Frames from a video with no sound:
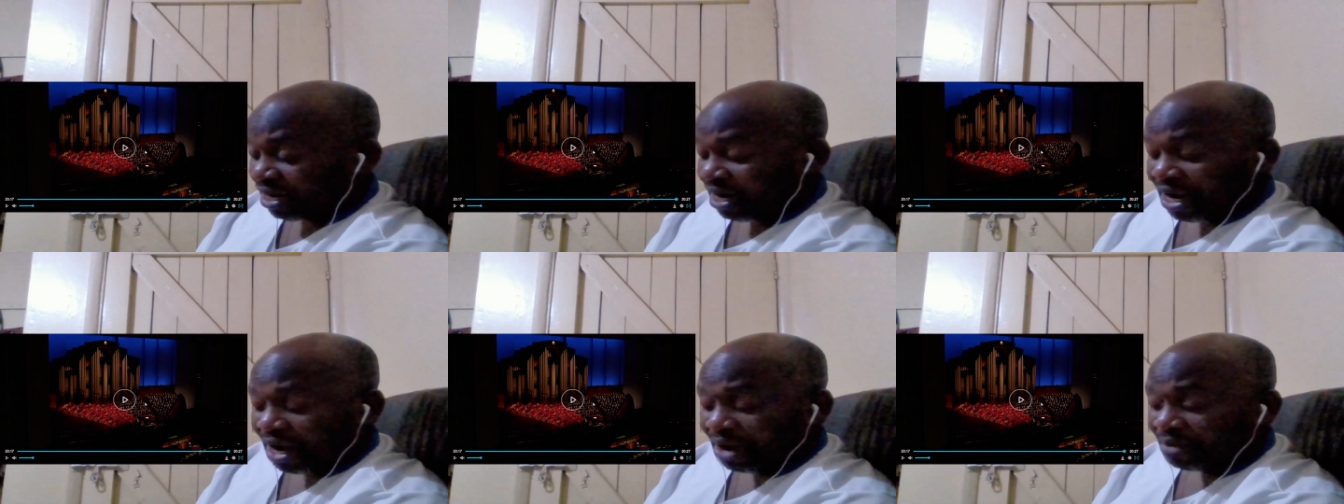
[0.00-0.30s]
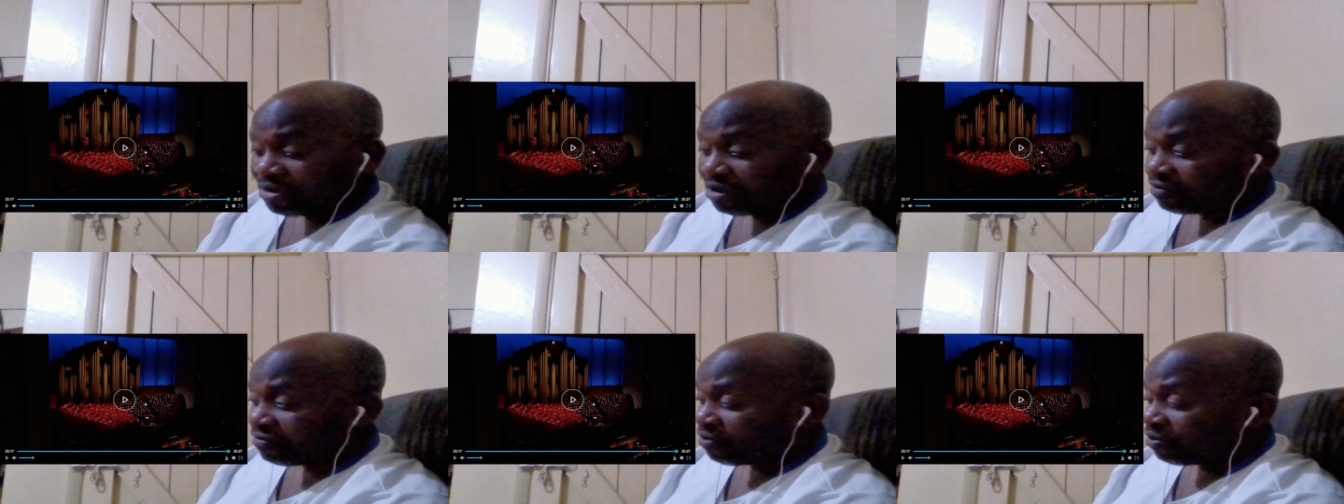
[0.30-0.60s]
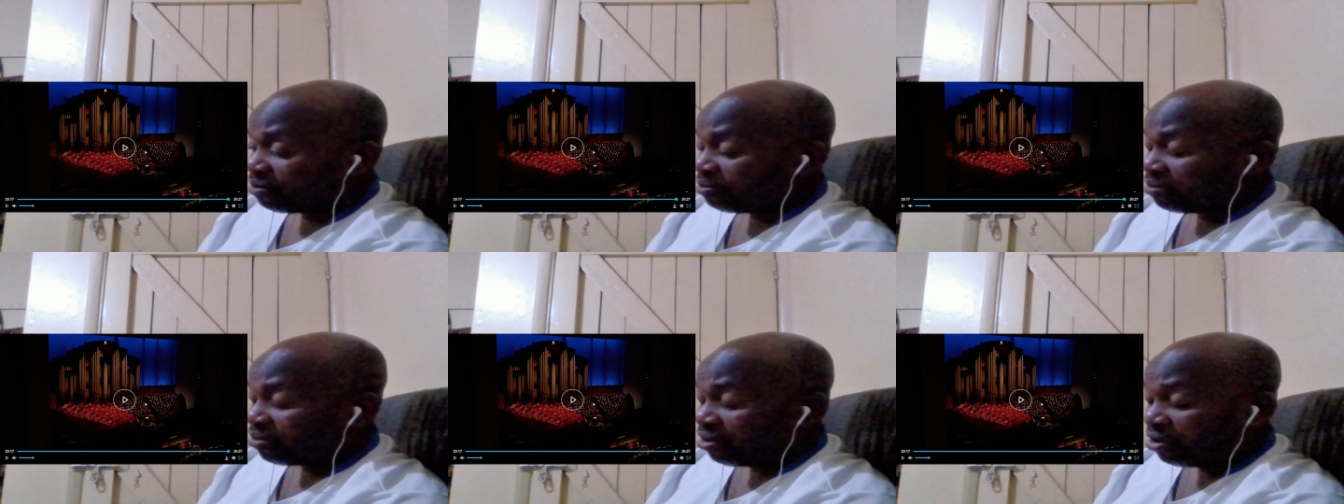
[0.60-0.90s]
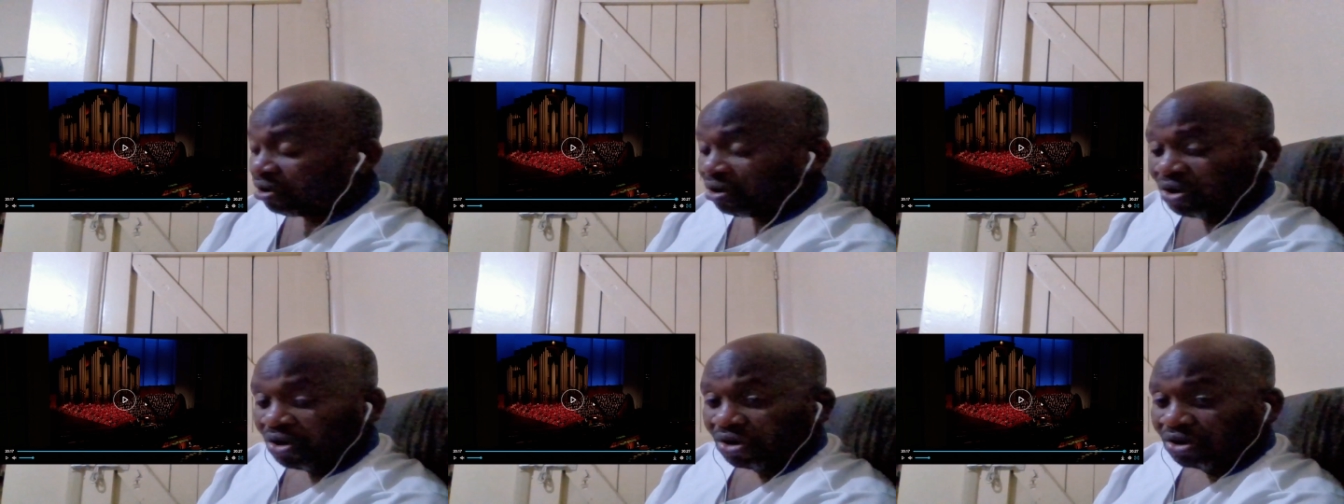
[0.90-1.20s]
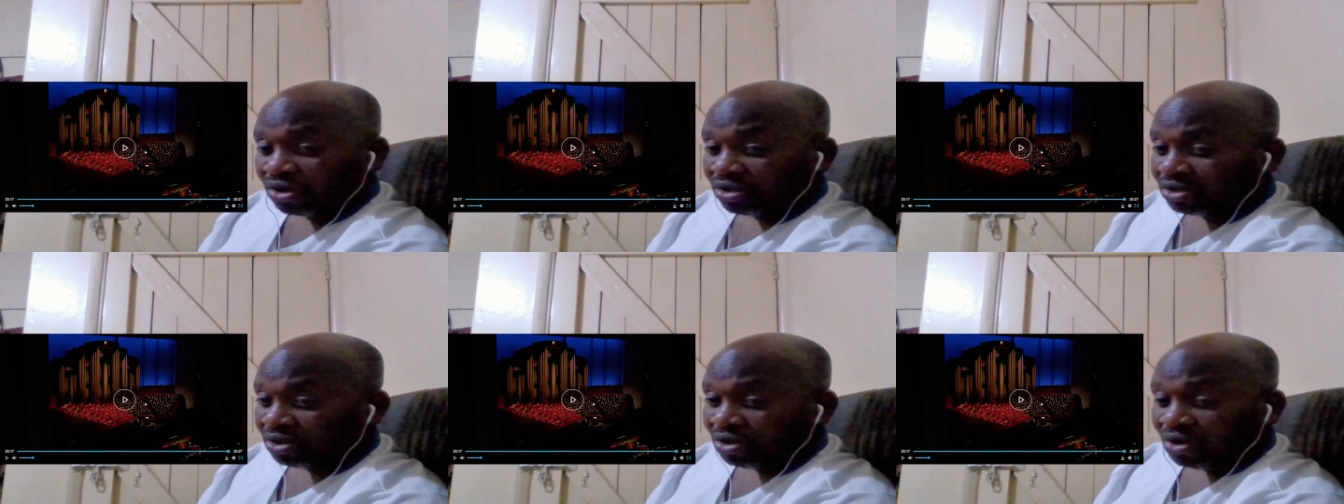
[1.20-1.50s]
coming from
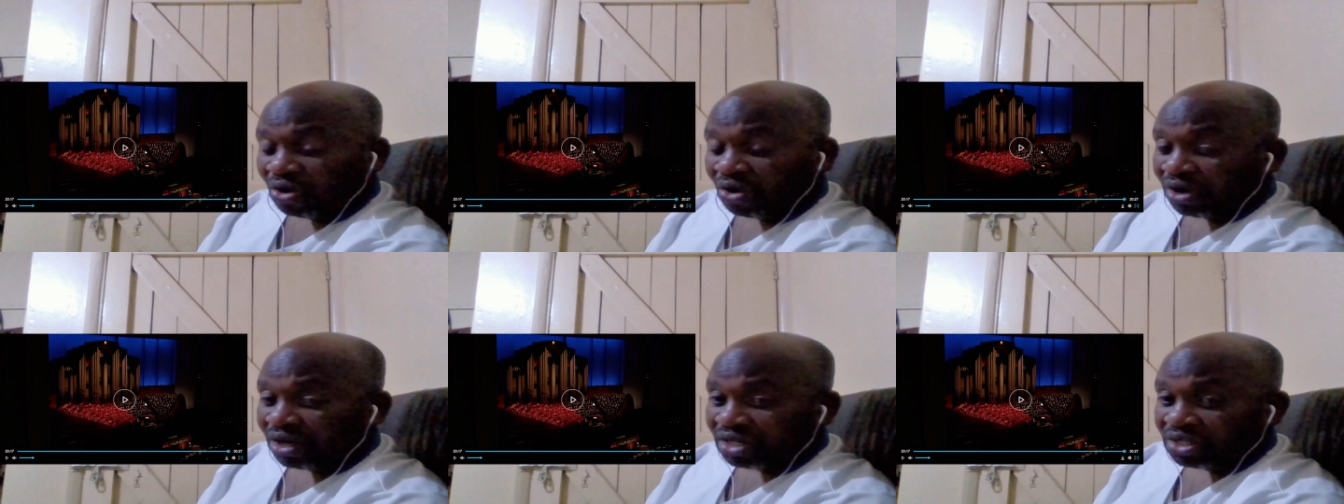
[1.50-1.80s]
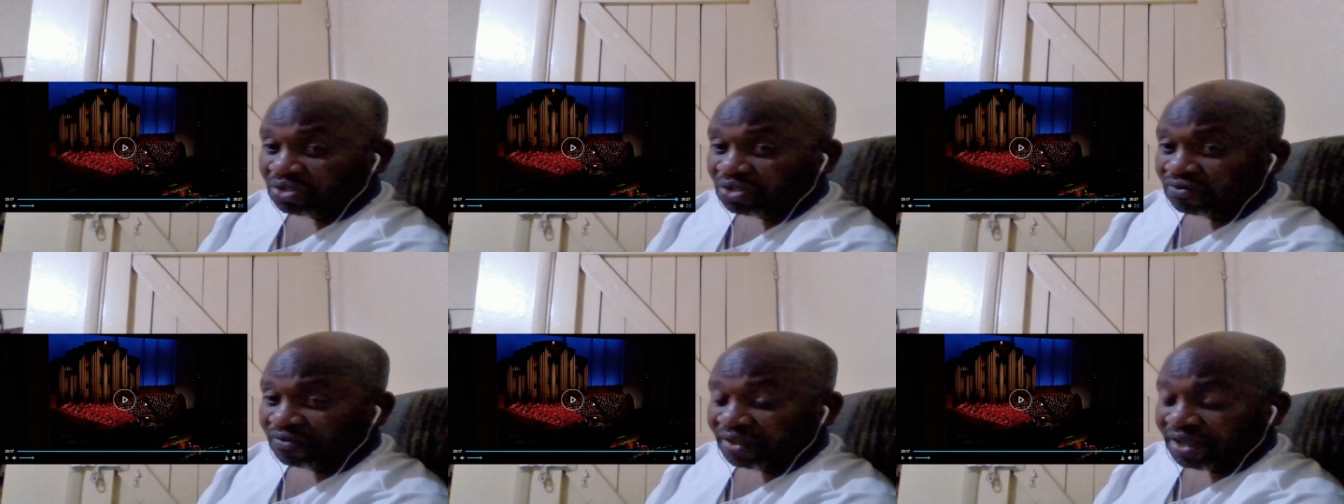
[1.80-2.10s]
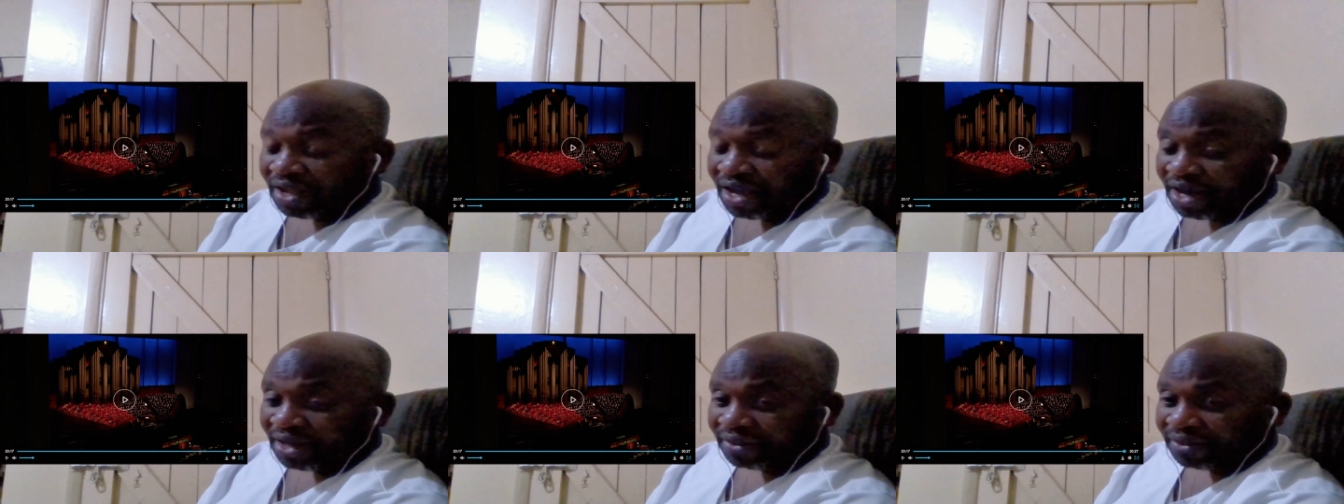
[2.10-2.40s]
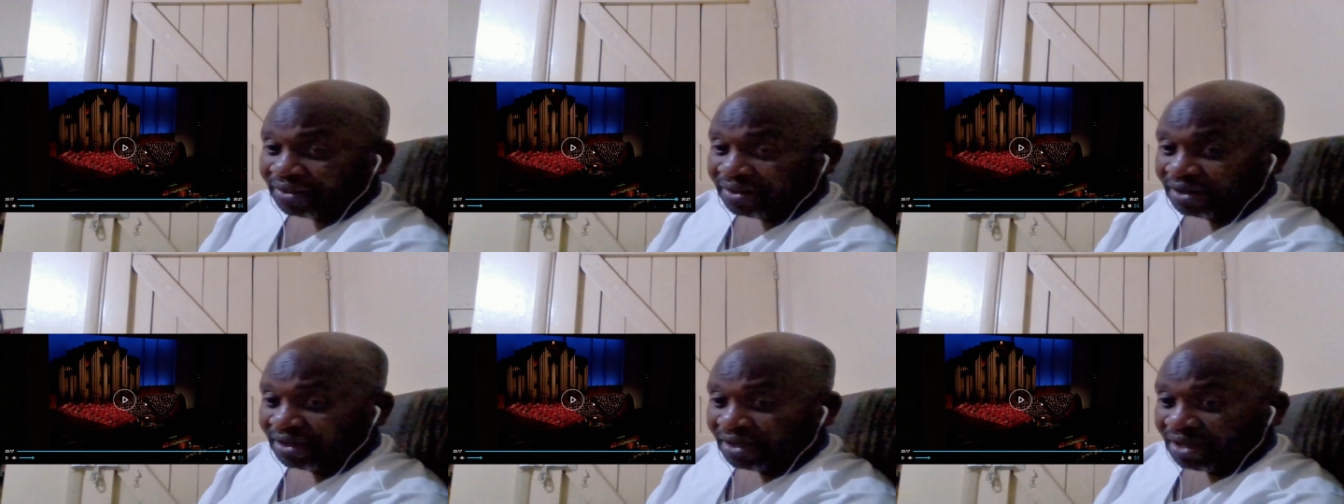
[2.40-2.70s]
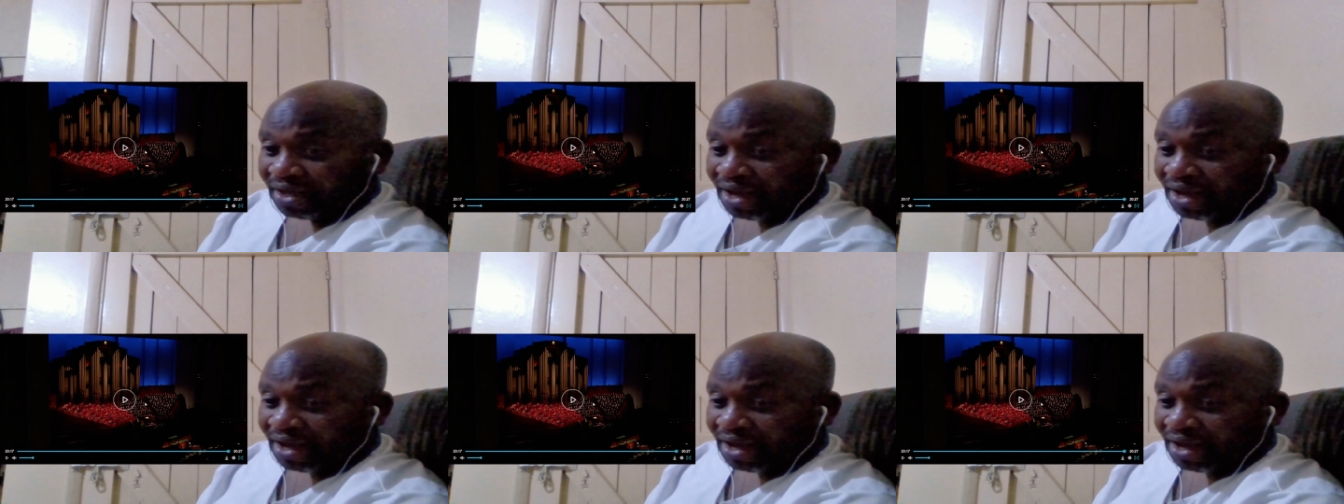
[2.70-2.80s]
all corners of the earth,